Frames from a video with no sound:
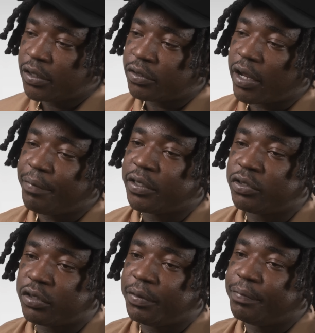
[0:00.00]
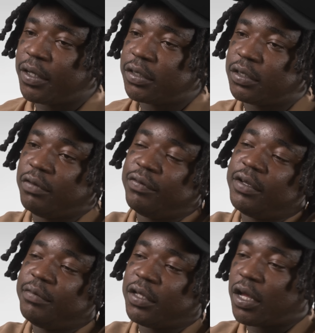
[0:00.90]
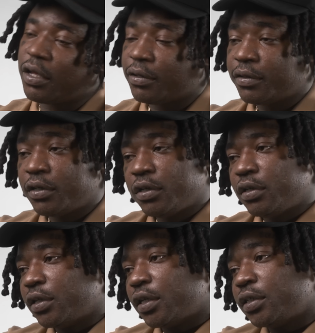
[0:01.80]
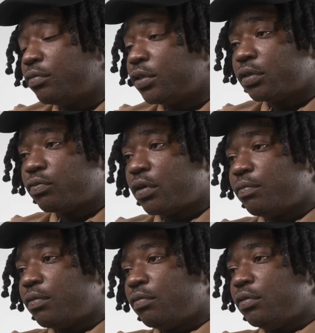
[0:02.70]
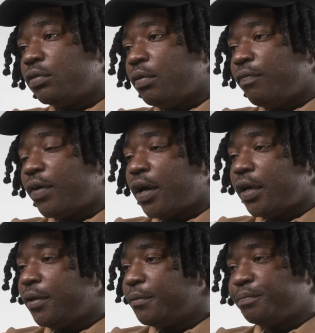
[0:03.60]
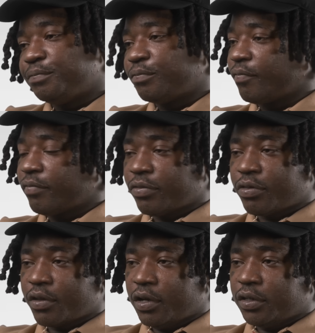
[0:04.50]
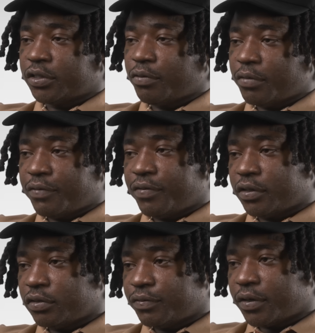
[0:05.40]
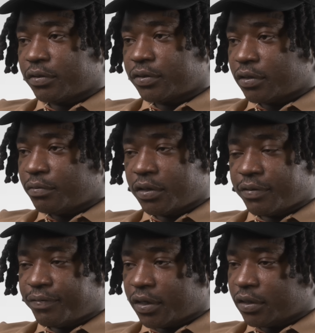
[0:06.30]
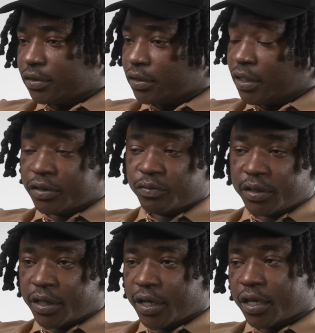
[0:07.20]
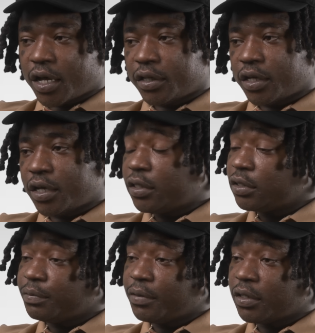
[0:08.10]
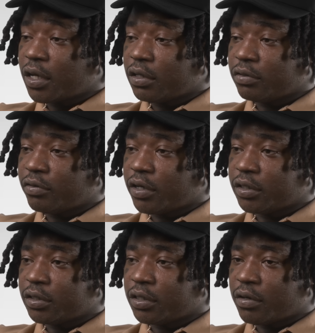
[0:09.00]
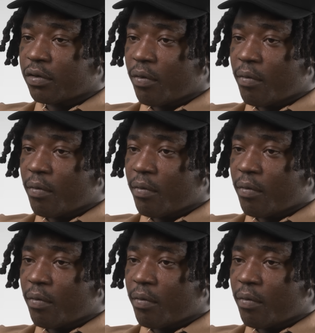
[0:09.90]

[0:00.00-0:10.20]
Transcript: So that bitch used to be busted, you feel me? Like, that shit was just rough, bro. We used to be fighting. Same motherfuckers, fuck, same motherfuckers. Niggas weren't dead like that. It just to be a lot of little crazy shit.